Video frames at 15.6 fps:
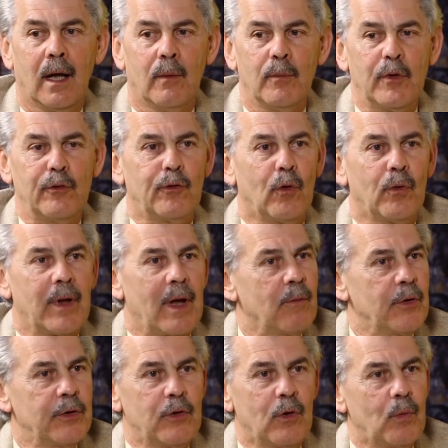before that
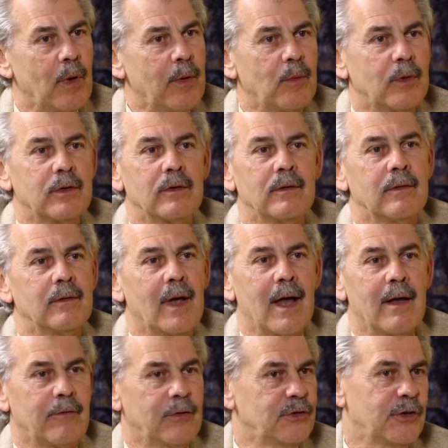we thought we wouldn't
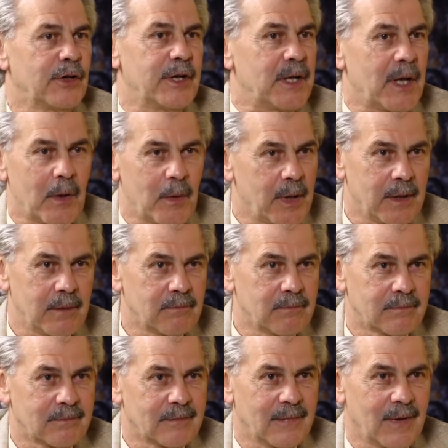ever see an OE
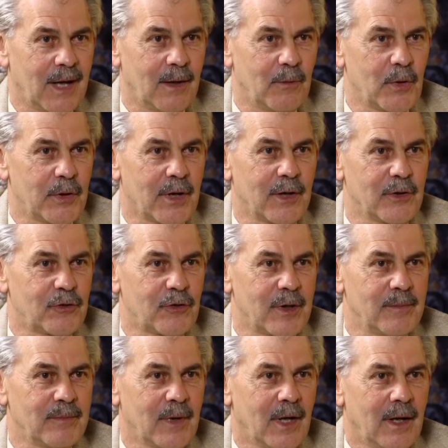with
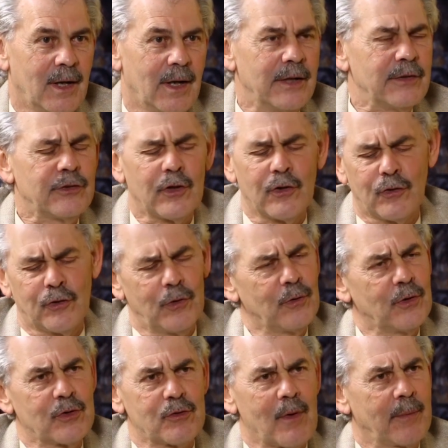iStream. It's just too
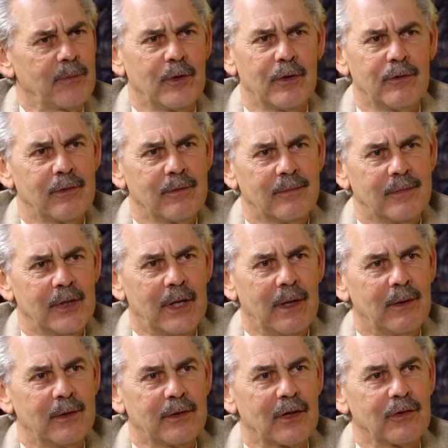disruptive. You
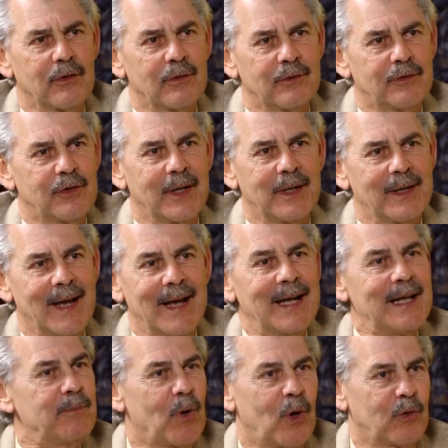know, it doesn't tick
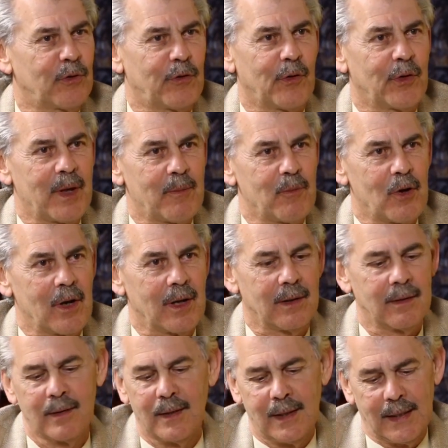any box for them
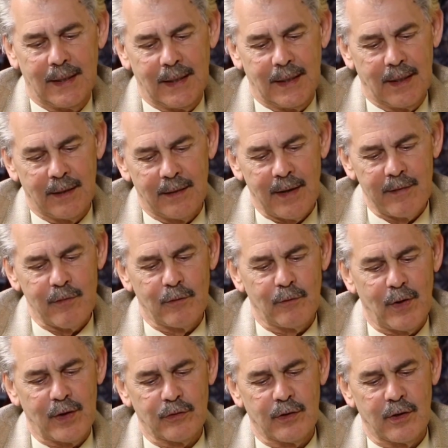really. They've
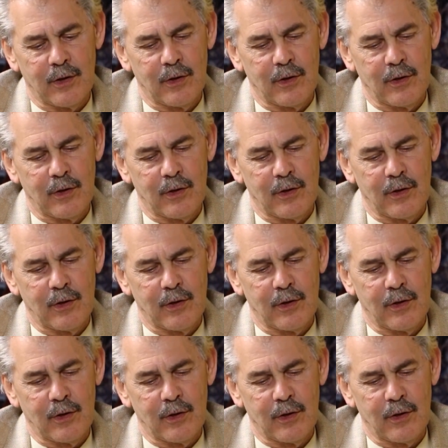invested